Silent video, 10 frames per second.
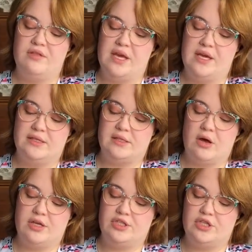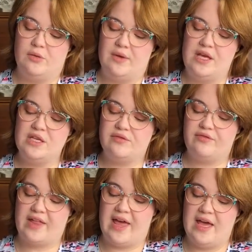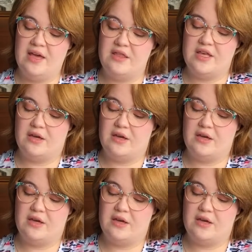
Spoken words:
these onto each flag.